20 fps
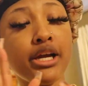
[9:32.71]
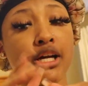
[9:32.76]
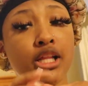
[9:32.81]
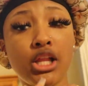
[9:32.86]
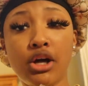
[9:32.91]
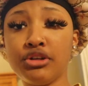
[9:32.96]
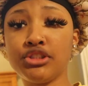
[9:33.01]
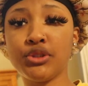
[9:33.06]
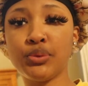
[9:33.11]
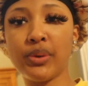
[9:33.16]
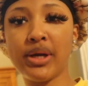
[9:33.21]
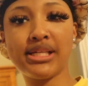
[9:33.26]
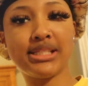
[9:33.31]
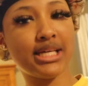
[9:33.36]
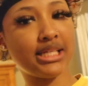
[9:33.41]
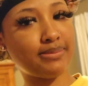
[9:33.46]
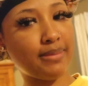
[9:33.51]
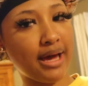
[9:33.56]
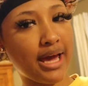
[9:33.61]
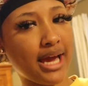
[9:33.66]
closure wigs
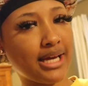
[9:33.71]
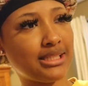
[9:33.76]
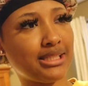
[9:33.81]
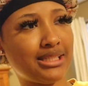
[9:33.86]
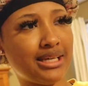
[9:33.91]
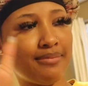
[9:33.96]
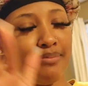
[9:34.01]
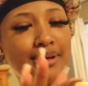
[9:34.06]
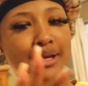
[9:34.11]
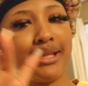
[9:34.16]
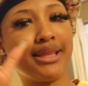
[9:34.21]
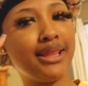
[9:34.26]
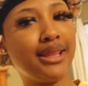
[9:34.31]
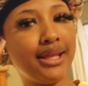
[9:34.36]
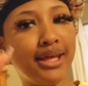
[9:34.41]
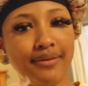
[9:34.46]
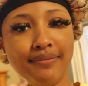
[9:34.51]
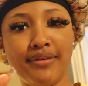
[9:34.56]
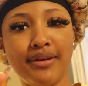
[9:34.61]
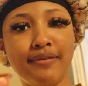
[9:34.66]
because my edges have been
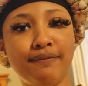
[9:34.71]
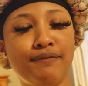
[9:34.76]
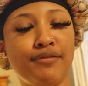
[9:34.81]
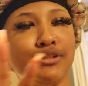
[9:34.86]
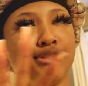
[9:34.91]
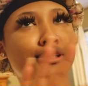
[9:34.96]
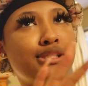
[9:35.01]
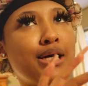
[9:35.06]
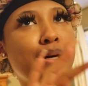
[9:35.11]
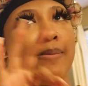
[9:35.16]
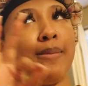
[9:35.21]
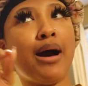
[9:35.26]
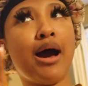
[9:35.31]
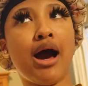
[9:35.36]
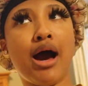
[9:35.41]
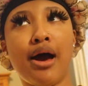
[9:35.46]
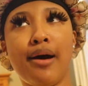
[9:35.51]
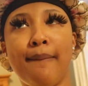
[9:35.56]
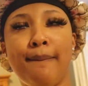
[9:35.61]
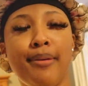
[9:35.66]
leaving for some
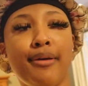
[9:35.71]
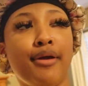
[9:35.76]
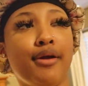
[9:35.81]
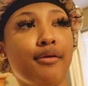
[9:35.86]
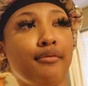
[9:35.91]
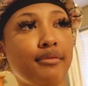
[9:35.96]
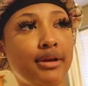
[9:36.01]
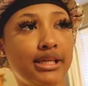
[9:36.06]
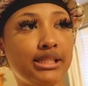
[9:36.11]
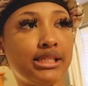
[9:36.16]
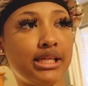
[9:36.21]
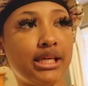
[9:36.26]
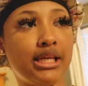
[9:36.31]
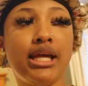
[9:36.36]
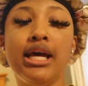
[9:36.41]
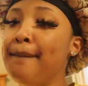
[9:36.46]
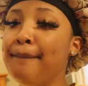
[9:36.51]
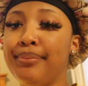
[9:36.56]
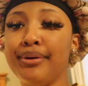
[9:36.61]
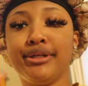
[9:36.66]
odd apparent reason.
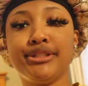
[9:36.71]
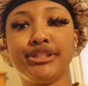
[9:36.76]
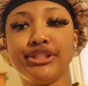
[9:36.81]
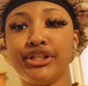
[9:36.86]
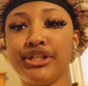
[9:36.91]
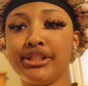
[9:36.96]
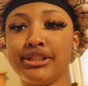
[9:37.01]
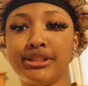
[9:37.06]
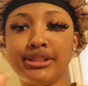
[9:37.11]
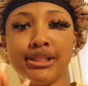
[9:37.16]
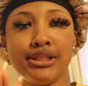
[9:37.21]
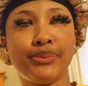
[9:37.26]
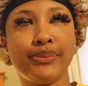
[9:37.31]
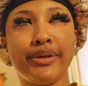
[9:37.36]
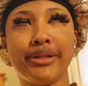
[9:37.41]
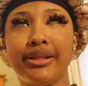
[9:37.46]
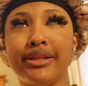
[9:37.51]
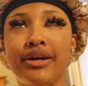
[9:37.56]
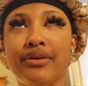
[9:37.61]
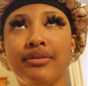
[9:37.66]
Pretty sure it's dealing
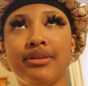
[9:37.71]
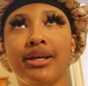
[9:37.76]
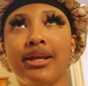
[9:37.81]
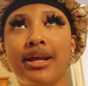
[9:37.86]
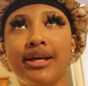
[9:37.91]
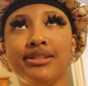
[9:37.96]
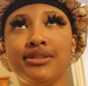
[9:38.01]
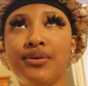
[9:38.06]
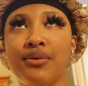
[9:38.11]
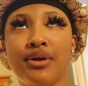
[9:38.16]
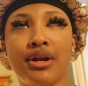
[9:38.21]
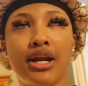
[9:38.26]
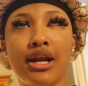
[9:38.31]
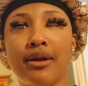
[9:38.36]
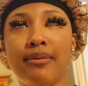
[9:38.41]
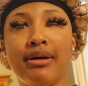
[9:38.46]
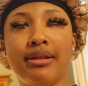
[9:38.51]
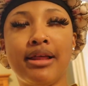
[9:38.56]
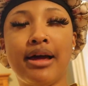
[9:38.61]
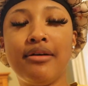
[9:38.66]
with everything that's going on
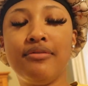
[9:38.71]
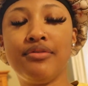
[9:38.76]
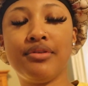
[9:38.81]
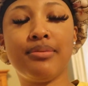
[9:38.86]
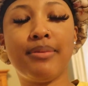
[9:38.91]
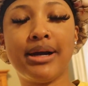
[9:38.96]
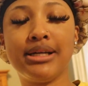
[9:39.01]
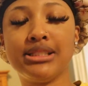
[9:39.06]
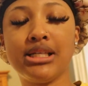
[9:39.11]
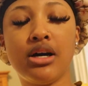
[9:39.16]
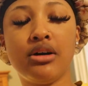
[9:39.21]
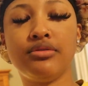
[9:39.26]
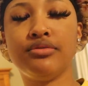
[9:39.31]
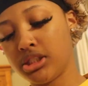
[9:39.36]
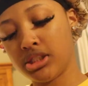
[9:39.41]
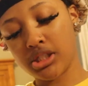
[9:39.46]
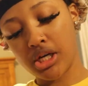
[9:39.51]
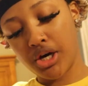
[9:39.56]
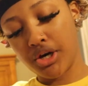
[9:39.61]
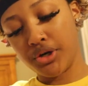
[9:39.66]
in my life with myself.
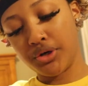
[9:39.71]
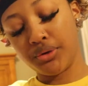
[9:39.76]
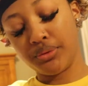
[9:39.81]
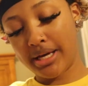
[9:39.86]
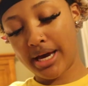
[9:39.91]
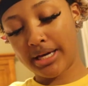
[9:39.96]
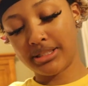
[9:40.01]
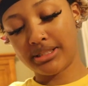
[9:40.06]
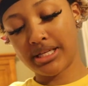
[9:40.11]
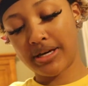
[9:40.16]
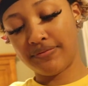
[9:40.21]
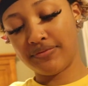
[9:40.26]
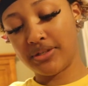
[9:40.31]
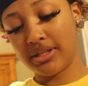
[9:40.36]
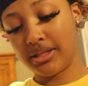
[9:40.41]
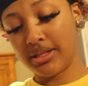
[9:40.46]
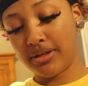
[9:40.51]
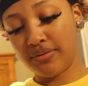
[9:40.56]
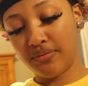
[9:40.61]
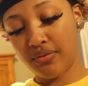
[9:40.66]
So, yeah, I just have to
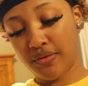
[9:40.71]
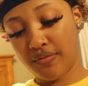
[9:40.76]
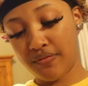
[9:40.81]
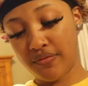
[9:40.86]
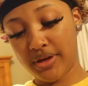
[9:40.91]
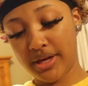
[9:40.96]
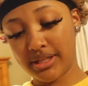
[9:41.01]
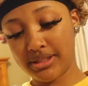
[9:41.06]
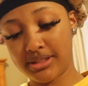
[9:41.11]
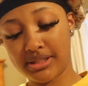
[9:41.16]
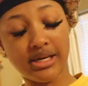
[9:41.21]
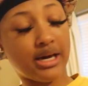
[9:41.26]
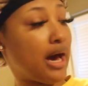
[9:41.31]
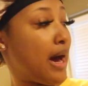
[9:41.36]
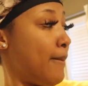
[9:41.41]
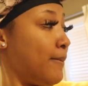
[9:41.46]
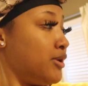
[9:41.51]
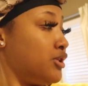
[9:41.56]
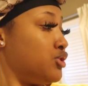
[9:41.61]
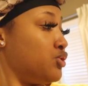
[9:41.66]
live with it,
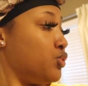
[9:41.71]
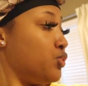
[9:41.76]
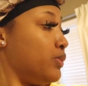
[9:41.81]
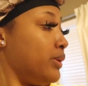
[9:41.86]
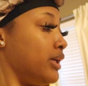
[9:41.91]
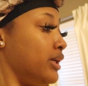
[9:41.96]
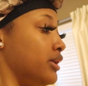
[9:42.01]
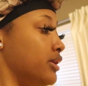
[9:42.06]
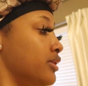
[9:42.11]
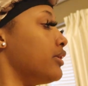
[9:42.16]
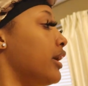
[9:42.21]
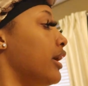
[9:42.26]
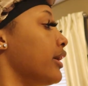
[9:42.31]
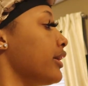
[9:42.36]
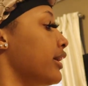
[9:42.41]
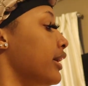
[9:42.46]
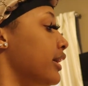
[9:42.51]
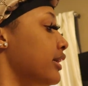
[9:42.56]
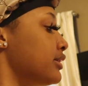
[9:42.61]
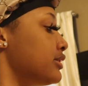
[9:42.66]
I'm assuming, I
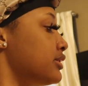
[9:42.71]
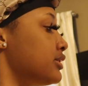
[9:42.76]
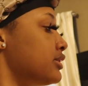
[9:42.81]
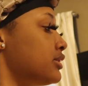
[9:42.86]
guess.